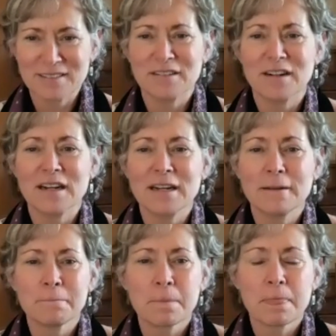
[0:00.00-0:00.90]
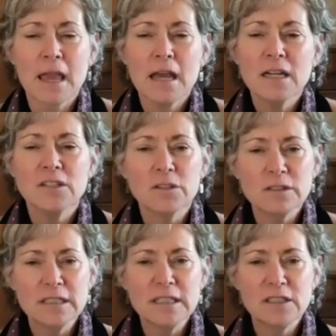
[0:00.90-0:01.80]
right? So
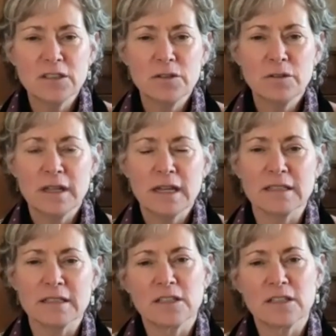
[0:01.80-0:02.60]
it's these two things,